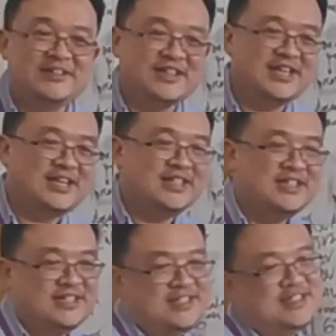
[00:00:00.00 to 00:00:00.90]

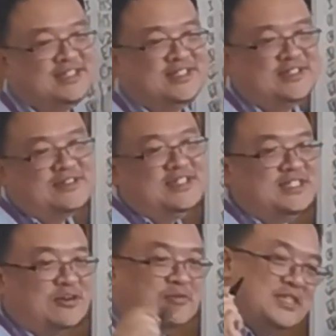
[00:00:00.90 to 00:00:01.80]
Okay? So
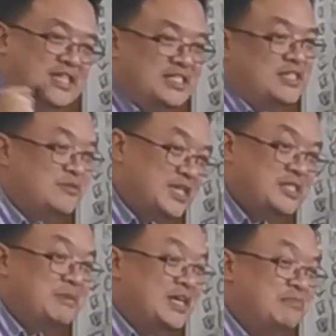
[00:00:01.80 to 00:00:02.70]
this Owen thinks he's quite
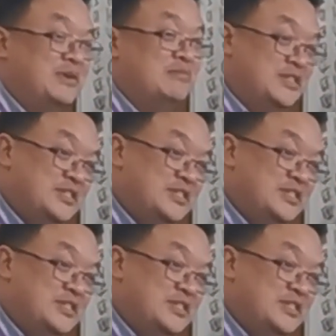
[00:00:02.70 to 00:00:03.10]
smart, but